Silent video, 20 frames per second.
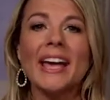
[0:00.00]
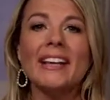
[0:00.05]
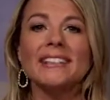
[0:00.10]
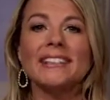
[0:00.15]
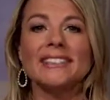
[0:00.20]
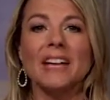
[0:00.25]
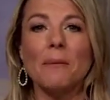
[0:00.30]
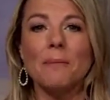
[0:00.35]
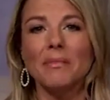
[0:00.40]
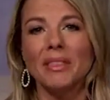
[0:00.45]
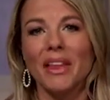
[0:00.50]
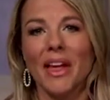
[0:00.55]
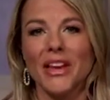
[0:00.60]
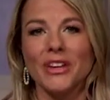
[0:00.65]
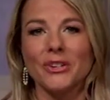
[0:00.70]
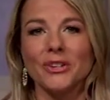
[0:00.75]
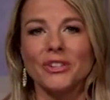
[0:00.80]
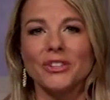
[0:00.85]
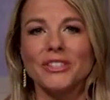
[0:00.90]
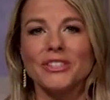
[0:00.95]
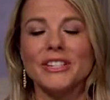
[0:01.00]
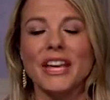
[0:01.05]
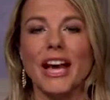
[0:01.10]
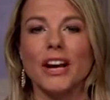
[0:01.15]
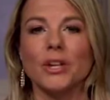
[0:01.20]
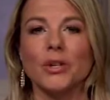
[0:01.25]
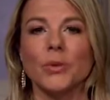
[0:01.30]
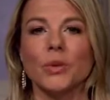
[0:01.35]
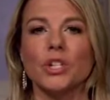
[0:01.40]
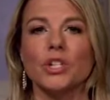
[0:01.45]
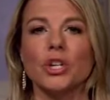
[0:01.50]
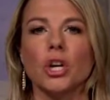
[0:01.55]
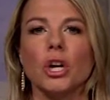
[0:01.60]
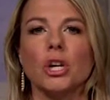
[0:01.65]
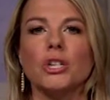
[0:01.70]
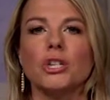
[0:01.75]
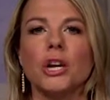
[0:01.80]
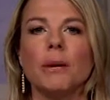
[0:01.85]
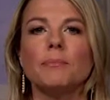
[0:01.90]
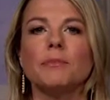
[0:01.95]
Some lenders actually
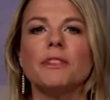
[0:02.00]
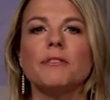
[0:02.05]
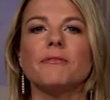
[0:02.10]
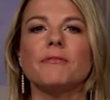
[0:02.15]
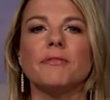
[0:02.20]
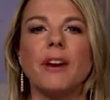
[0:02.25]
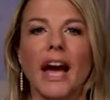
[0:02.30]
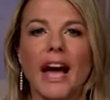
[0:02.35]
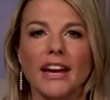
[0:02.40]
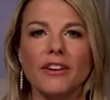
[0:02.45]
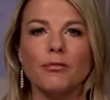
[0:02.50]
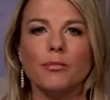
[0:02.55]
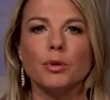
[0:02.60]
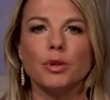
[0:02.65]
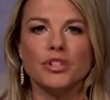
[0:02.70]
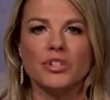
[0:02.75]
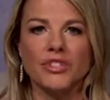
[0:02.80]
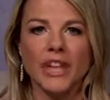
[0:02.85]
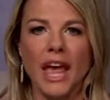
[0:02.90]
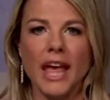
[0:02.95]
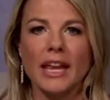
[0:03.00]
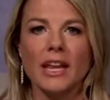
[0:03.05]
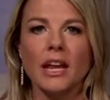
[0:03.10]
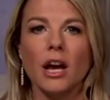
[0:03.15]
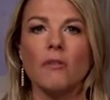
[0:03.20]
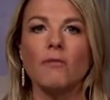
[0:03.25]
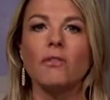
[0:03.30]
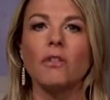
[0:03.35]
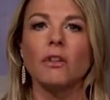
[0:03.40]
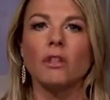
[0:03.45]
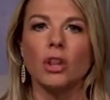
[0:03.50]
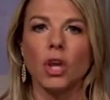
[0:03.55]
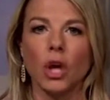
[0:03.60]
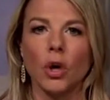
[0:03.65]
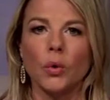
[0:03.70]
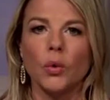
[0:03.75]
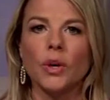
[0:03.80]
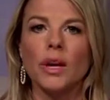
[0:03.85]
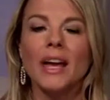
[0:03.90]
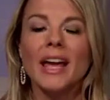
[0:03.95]
charge up to 5% of the
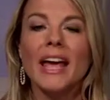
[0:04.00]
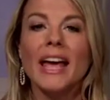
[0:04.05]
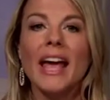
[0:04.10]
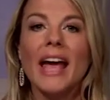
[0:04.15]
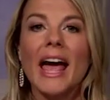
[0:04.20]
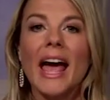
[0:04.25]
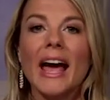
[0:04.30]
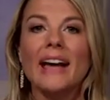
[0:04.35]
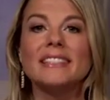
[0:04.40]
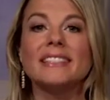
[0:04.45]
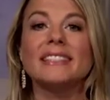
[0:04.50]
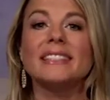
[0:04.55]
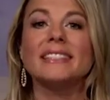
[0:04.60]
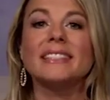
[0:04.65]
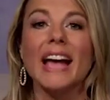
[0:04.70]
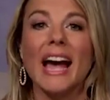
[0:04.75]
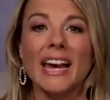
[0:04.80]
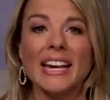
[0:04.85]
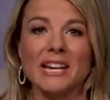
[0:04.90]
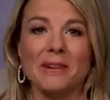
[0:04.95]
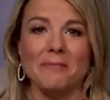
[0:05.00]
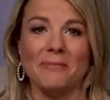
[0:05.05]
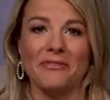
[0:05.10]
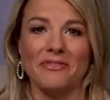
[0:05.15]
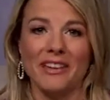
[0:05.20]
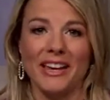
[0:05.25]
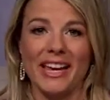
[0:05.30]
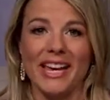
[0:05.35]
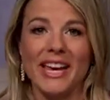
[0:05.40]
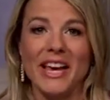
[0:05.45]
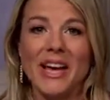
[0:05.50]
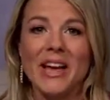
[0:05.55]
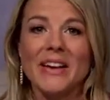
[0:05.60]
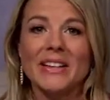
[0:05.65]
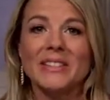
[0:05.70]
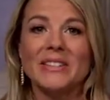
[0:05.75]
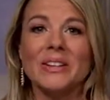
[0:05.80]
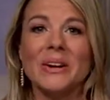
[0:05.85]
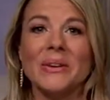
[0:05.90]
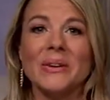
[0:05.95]
loan as a sign-up fee.
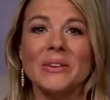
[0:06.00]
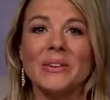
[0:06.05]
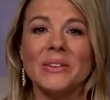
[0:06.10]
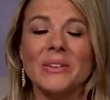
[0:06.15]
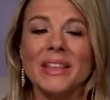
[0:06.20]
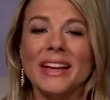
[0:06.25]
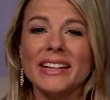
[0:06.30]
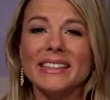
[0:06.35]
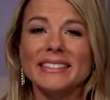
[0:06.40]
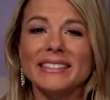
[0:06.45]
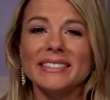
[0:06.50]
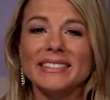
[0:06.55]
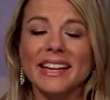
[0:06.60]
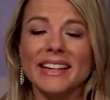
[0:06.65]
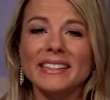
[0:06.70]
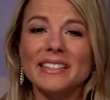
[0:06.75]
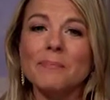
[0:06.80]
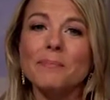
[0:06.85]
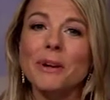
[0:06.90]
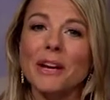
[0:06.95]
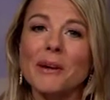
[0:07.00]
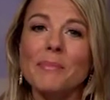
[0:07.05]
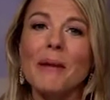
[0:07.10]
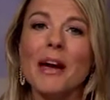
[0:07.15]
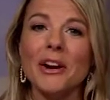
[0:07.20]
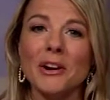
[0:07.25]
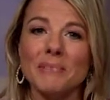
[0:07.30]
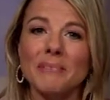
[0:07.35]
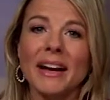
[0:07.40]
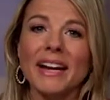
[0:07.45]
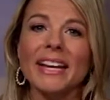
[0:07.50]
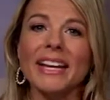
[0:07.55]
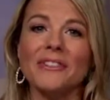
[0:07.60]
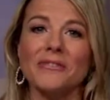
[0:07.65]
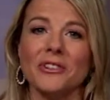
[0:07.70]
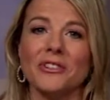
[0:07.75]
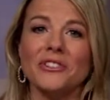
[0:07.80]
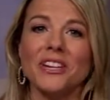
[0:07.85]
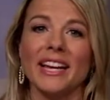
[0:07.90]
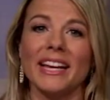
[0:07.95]
So, you know, that's that's a big amount of money
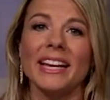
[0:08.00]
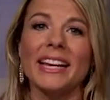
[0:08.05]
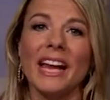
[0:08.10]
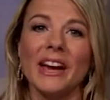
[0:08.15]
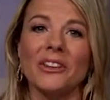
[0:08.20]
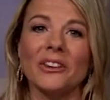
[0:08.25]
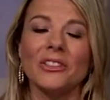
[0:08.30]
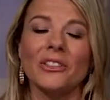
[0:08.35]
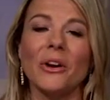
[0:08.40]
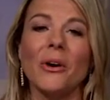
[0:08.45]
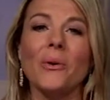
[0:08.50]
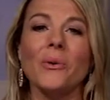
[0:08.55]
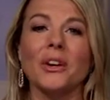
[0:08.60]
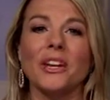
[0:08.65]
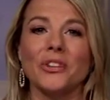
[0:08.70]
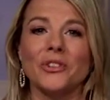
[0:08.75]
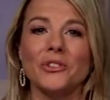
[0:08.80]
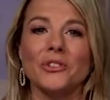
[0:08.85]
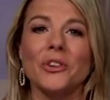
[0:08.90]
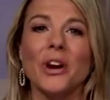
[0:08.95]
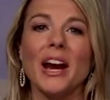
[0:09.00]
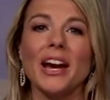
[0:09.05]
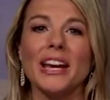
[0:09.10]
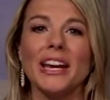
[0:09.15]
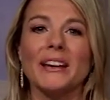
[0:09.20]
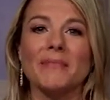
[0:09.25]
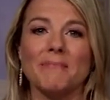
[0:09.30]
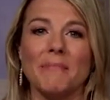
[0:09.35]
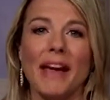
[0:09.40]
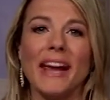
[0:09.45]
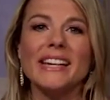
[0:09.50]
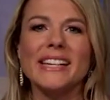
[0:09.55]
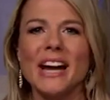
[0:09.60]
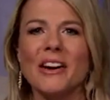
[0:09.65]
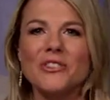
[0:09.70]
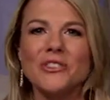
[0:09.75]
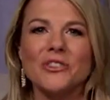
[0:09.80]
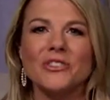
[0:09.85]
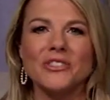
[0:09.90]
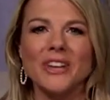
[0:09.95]
if you're taking out a loan and you're trying to pay
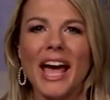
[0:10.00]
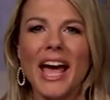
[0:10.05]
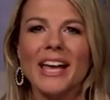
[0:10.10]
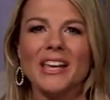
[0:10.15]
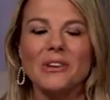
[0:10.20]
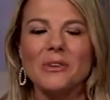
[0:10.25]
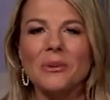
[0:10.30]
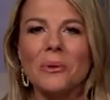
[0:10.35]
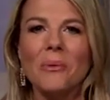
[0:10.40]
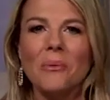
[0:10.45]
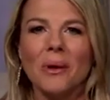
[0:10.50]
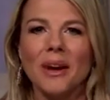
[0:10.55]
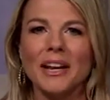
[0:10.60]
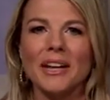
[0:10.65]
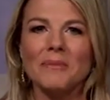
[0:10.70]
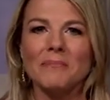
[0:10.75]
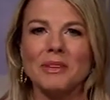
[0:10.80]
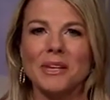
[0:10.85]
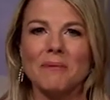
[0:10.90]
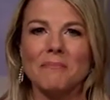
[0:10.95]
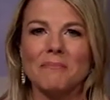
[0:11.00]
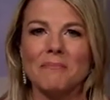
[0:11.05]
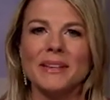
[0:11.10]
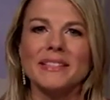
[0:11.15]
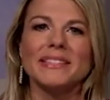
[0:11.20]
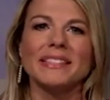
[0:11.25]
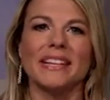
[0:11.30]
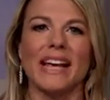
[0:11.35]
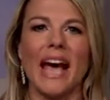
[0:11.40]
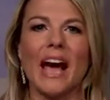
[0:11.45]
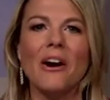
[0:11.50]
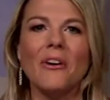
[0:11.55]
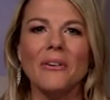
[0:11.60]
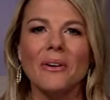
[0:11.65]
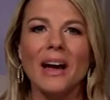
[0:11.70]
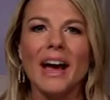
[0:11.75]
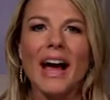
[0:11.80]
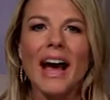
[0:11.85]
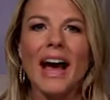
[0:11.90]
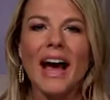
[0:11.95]
down your debt. You don't want to be missing
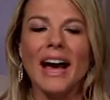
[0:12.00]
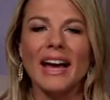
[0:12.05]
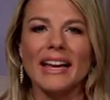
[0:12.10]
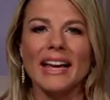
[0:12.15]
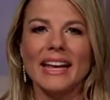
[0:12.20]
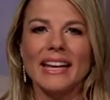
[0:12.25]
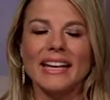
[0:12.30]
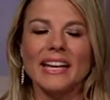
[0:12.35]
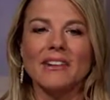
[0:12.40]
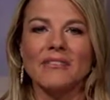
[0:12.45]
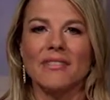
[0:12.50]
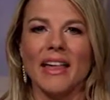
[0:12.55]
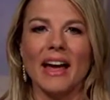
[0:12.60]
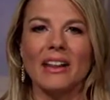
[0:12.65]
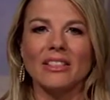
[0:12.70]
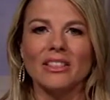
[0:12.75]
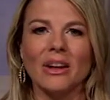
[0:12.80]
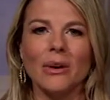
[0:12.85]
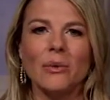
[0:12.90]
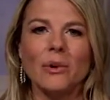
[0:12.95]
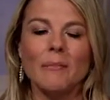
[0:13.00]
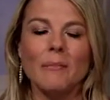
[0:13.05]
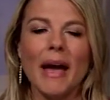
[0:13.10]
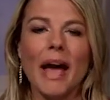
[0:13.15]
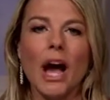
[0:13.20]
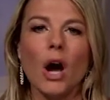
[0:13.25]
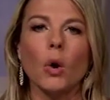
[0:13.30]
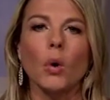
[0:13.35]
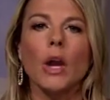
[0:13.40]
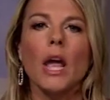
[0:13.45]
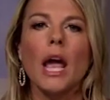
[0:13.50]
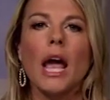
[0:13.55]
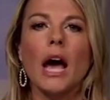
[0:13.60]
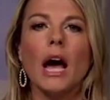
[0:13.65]
out on any of that loan amount.